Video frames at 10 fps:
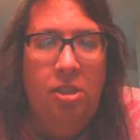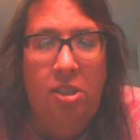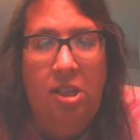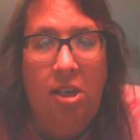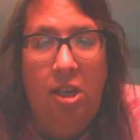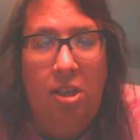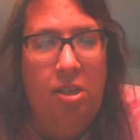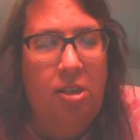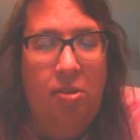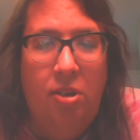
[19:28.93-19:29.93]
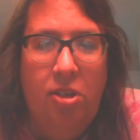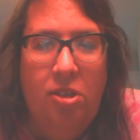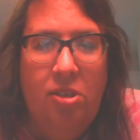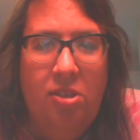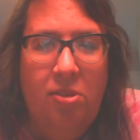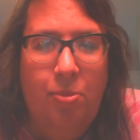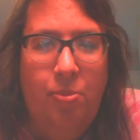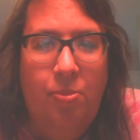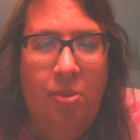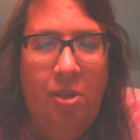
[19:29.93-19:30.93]
I'm going to
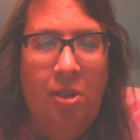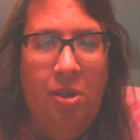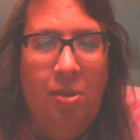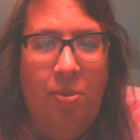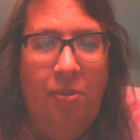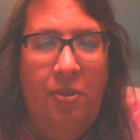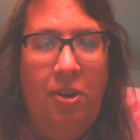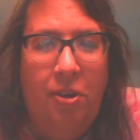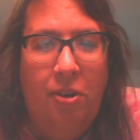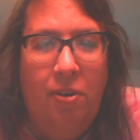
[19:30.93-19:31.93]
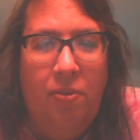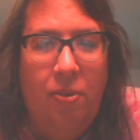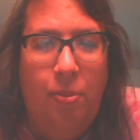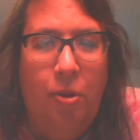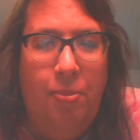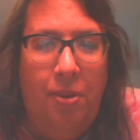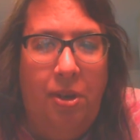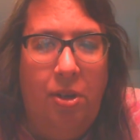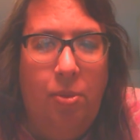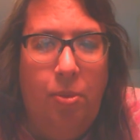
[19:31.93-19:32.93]
prevent her from
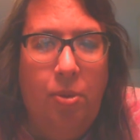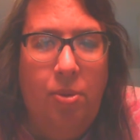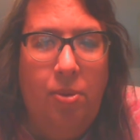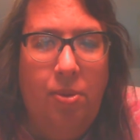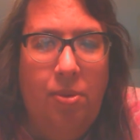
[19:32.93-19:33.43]
opening the portal.